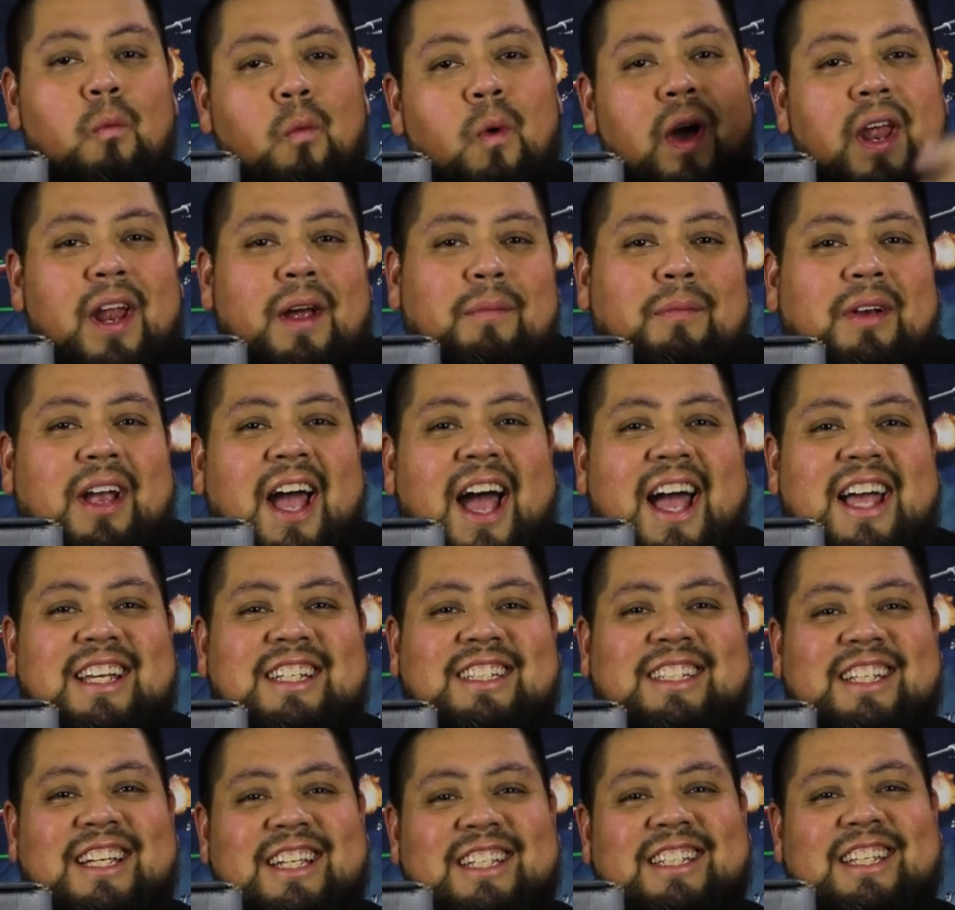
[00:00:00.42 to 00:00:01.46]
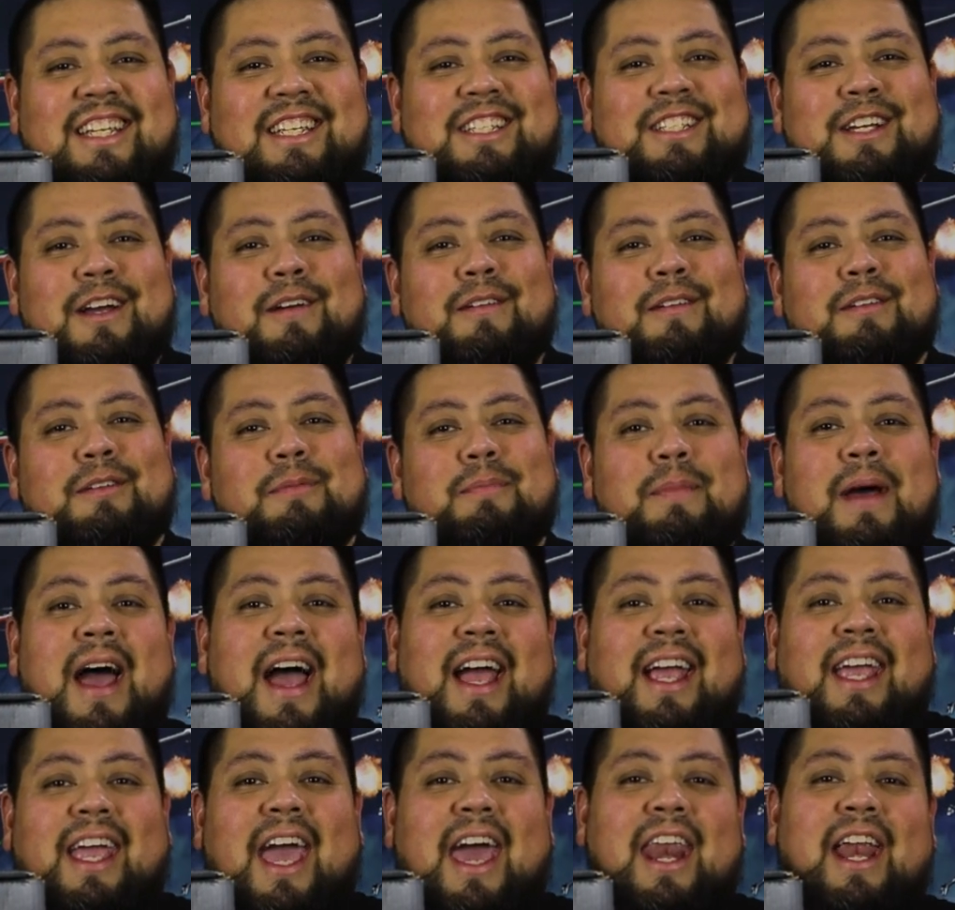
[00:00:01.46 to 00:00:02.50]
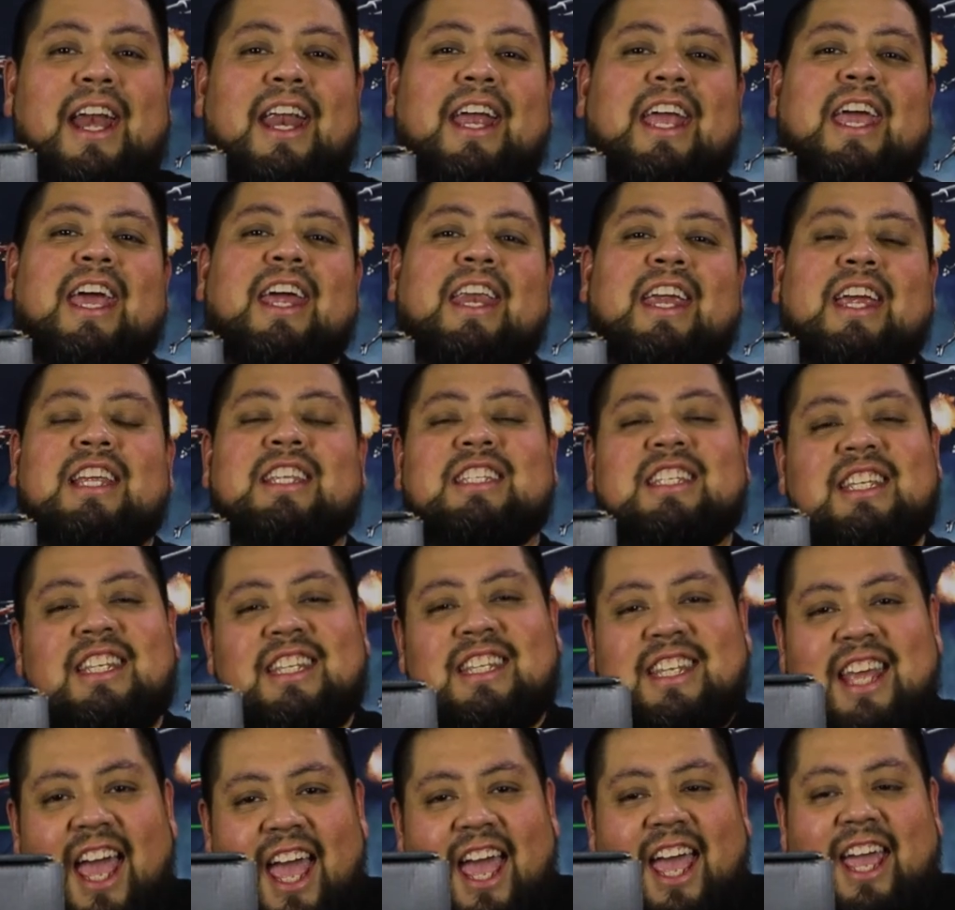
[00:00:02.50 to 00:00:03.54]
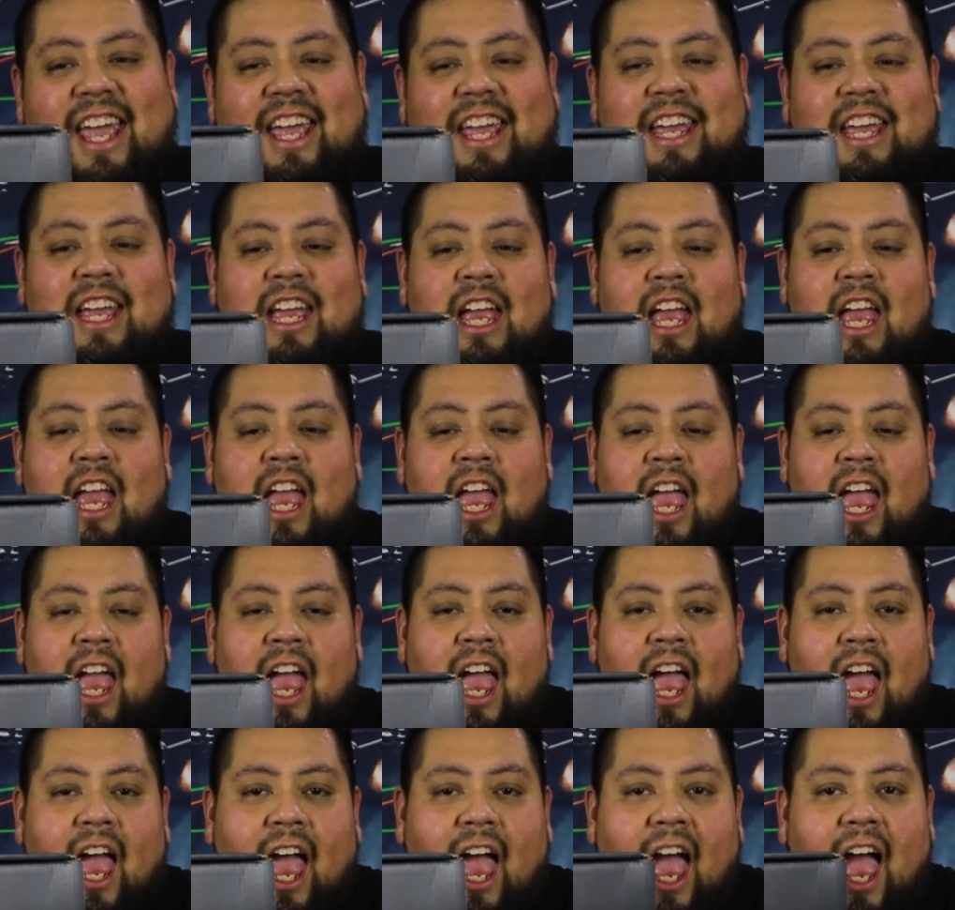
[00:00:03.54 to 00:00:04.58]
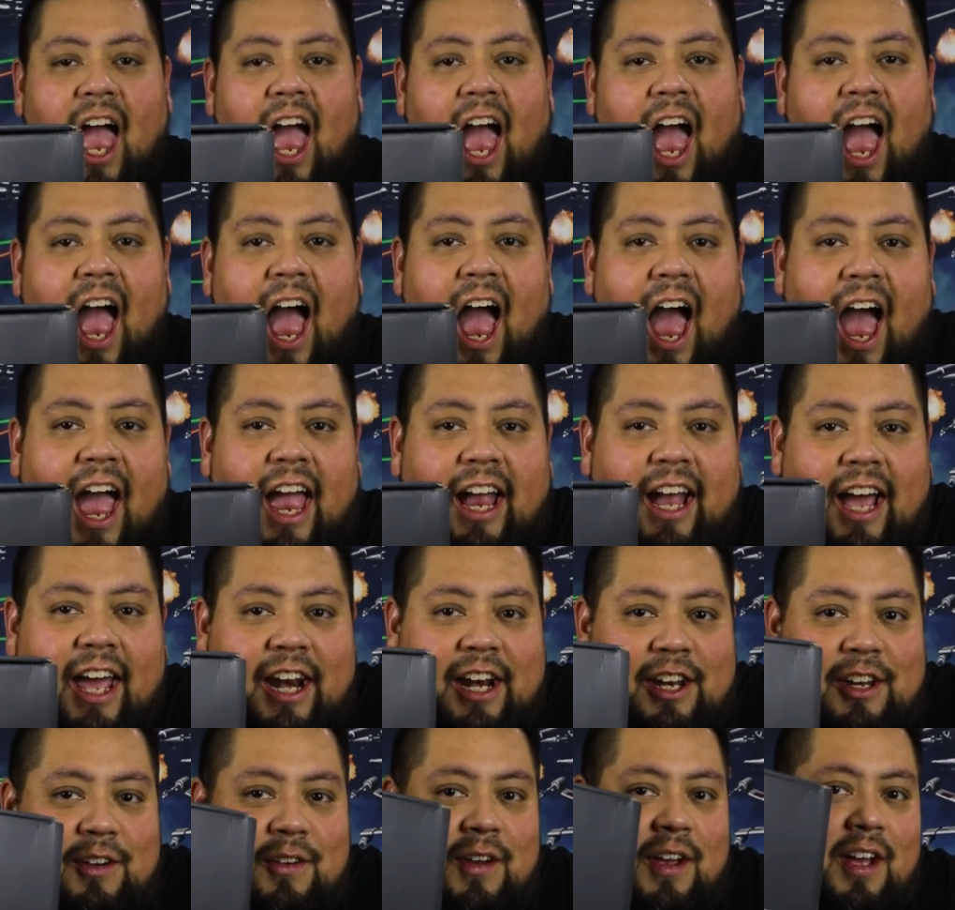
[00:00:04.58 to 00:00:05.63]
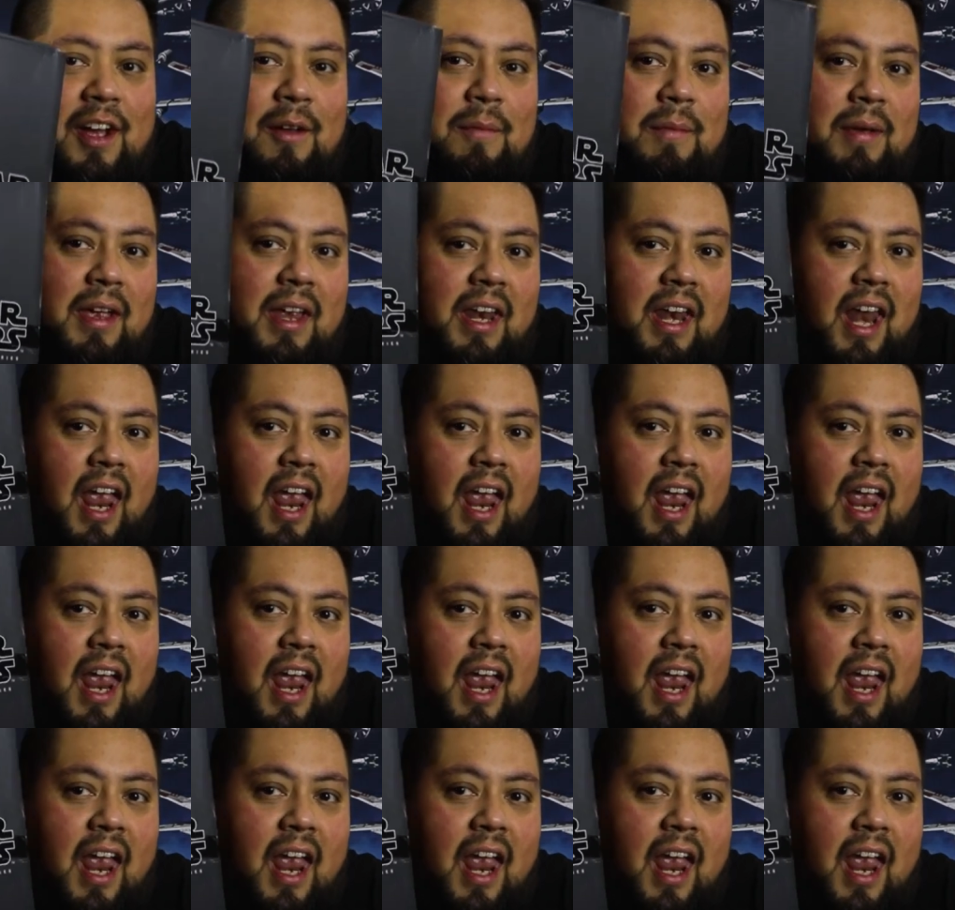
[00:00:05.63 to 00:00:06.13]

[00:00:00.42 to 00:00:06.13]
What up, guys? Disney Chubs back at it again, and today I got a new helmet.